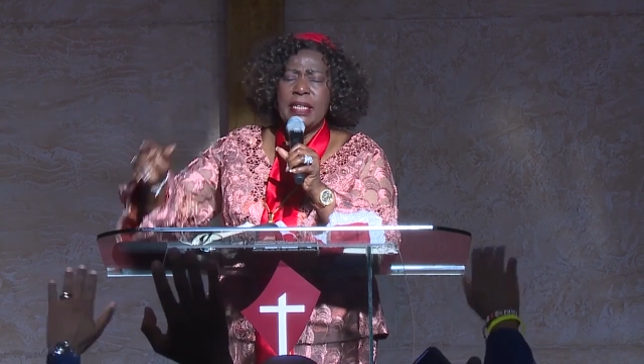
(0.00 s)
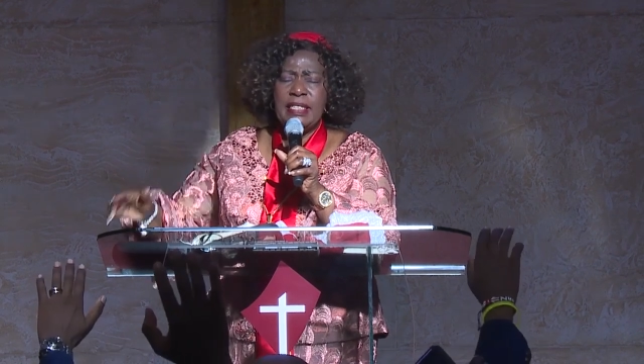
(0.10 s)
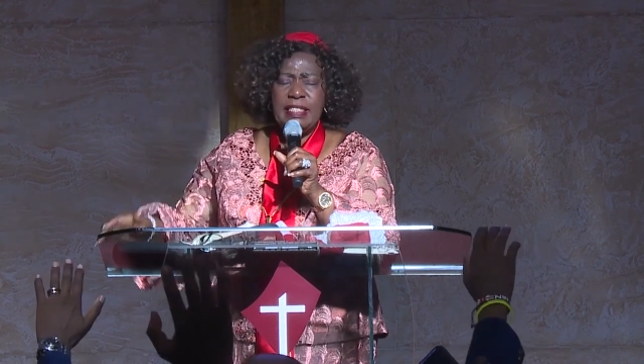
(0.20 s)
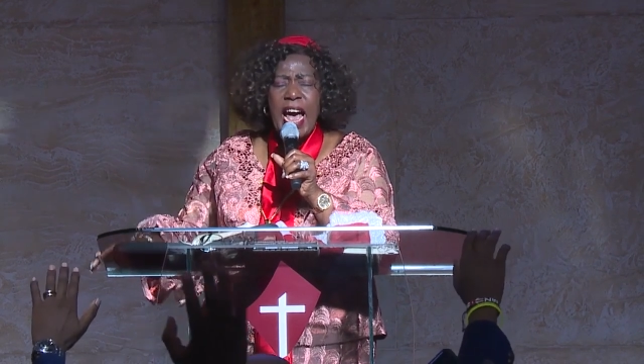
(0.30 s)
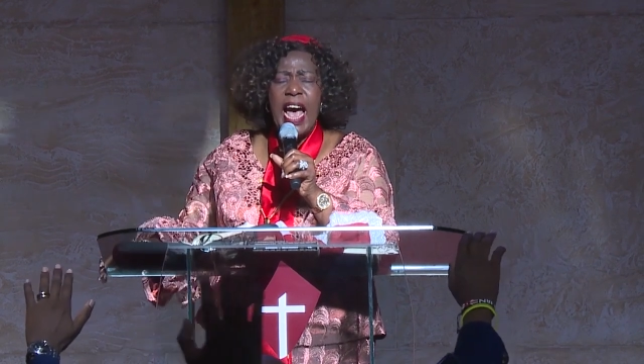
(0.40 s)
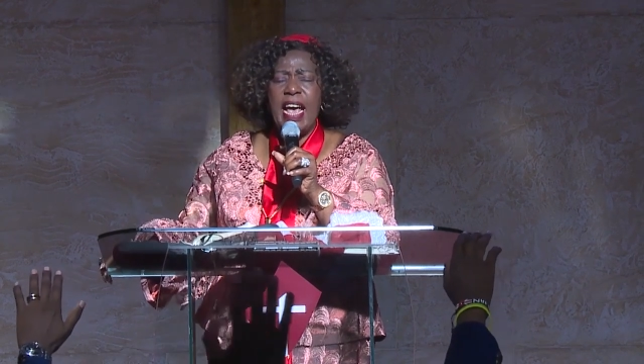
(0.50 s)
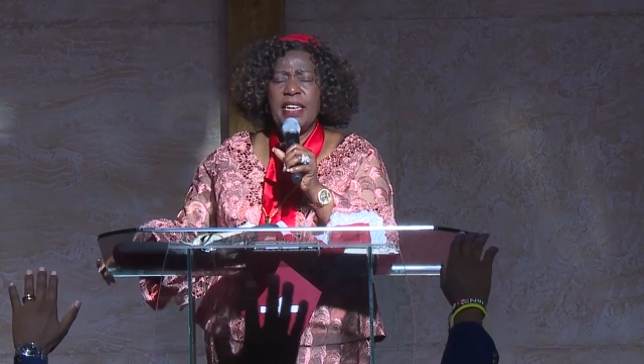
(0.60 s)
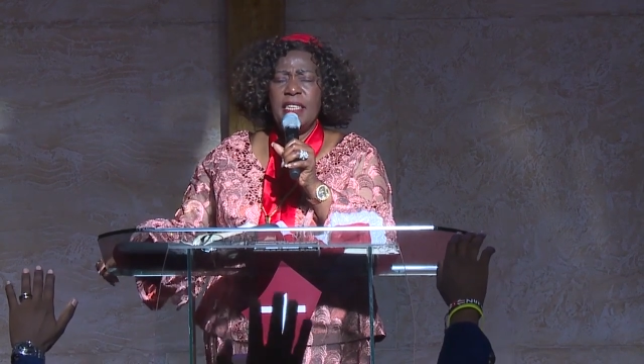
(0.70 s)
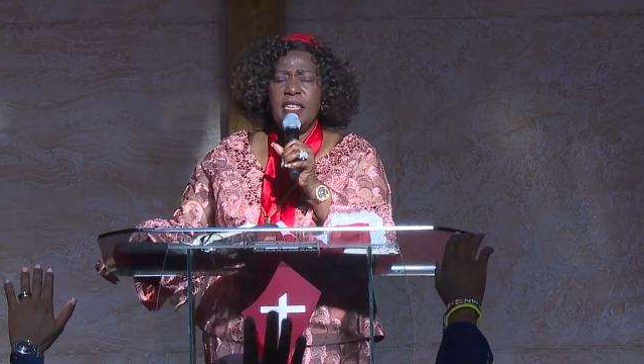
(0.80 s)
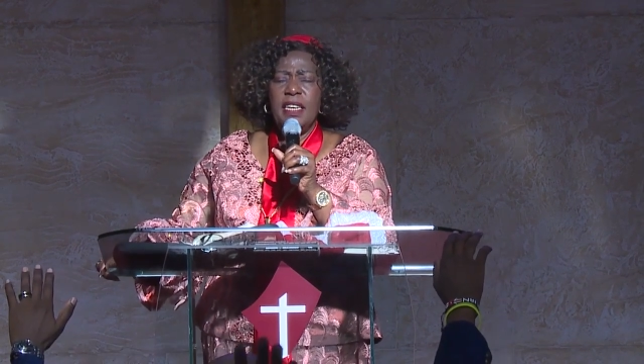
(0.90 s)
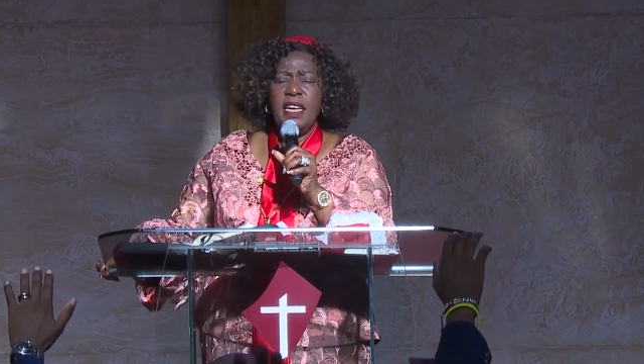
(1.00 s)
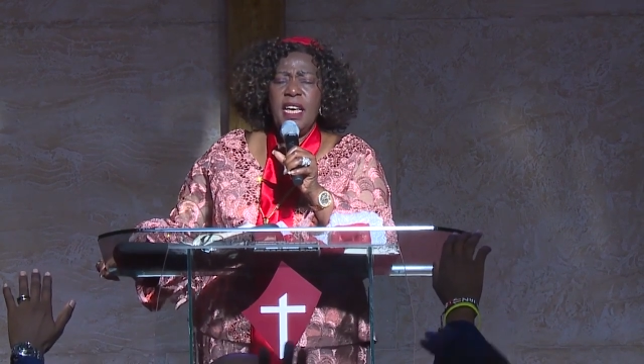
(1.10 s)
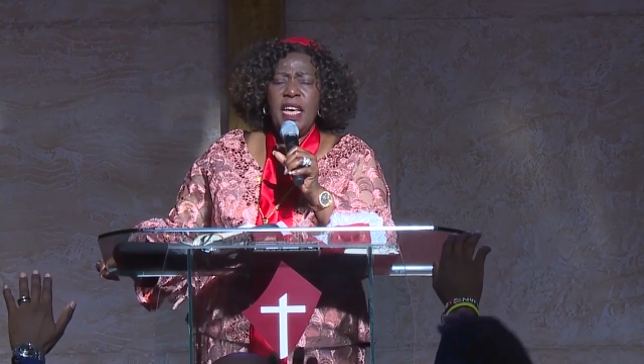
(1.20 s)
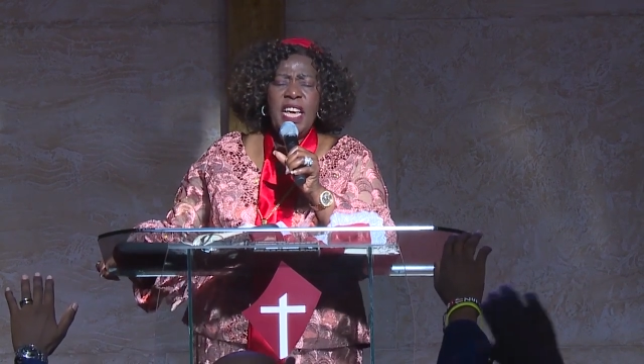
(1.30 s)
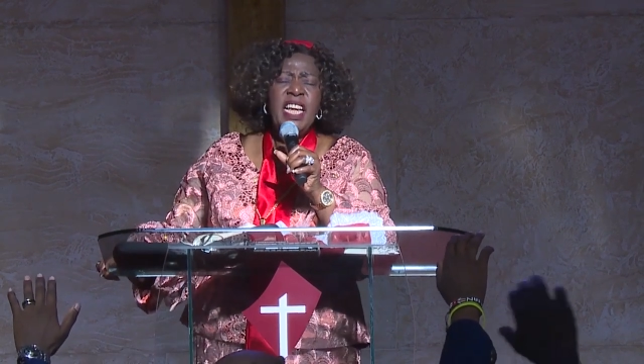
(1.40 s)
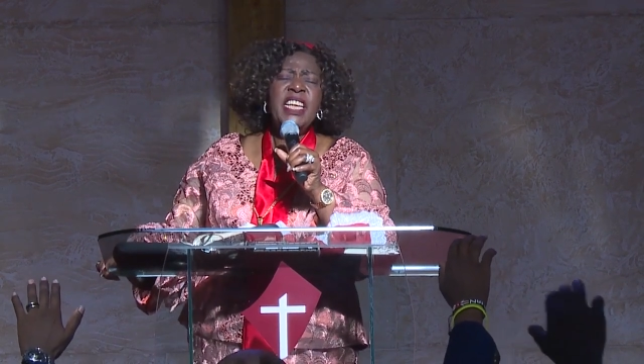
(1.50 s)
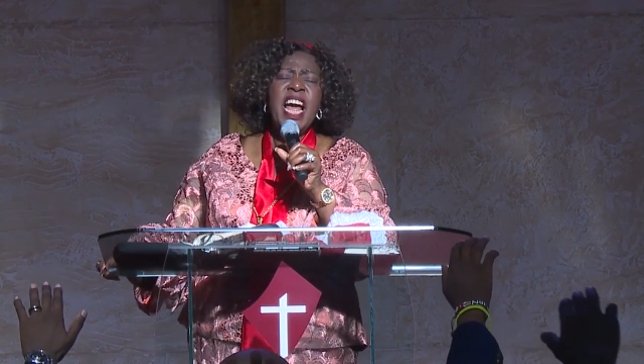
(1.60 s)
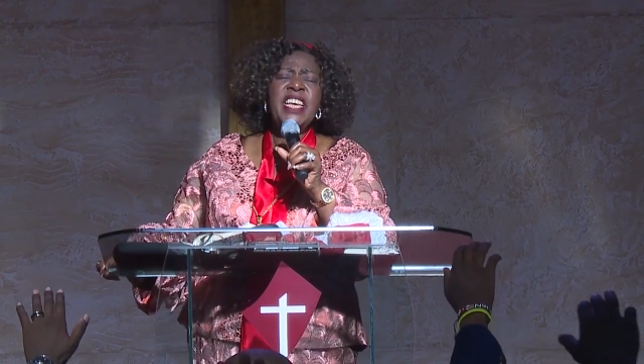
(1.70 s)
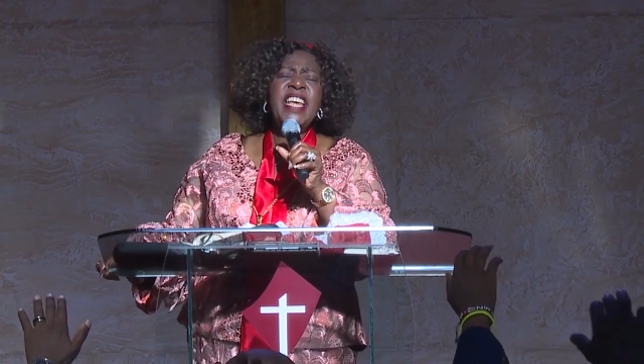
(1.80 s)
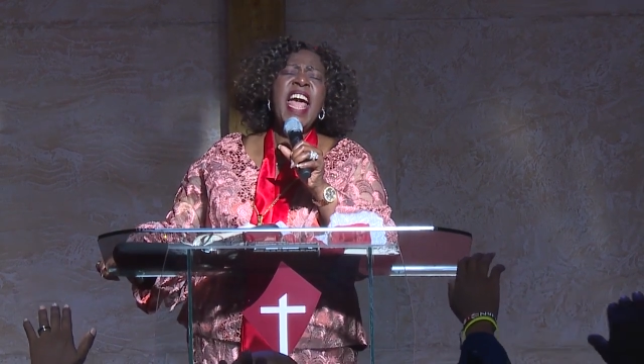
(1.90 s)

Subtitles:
our side. In the